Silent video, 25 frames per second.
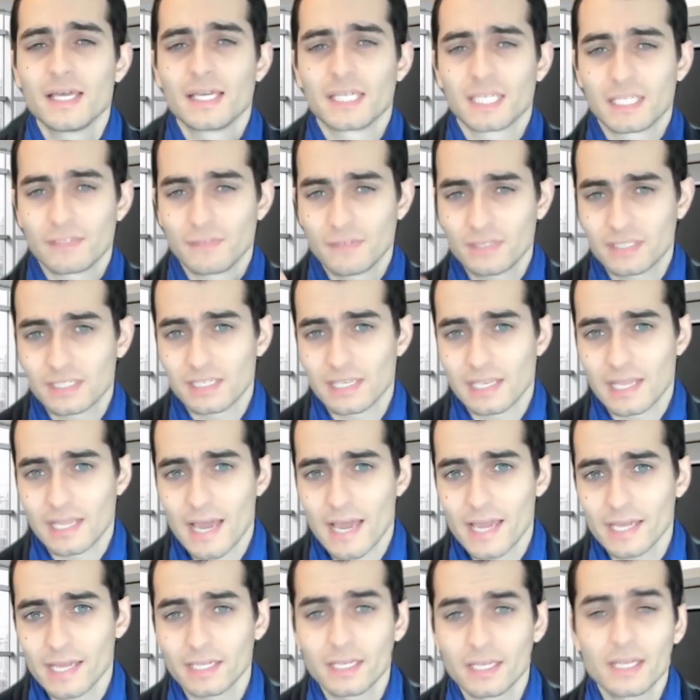give it a
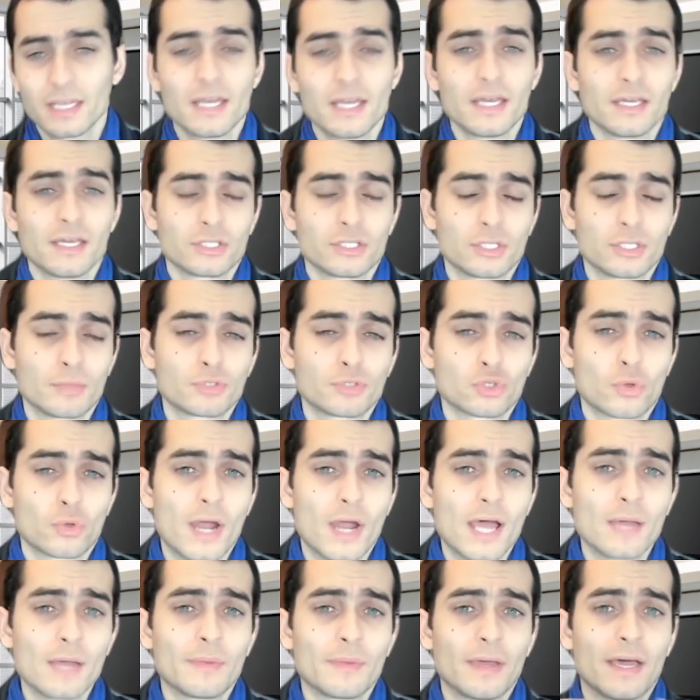like,
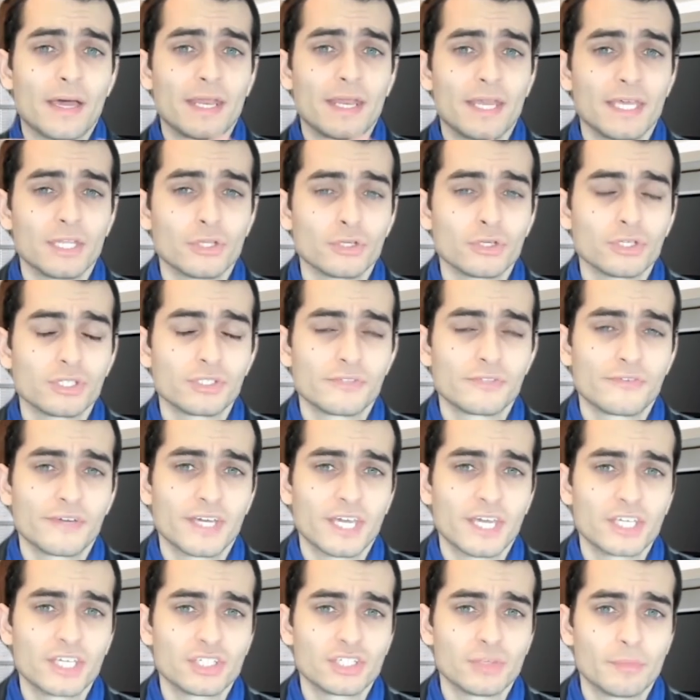subscribe, and hit the
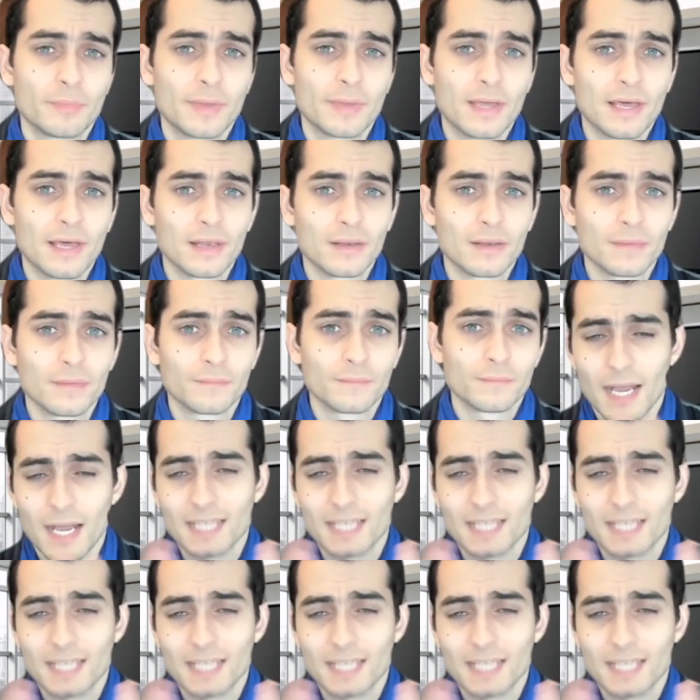notification bell.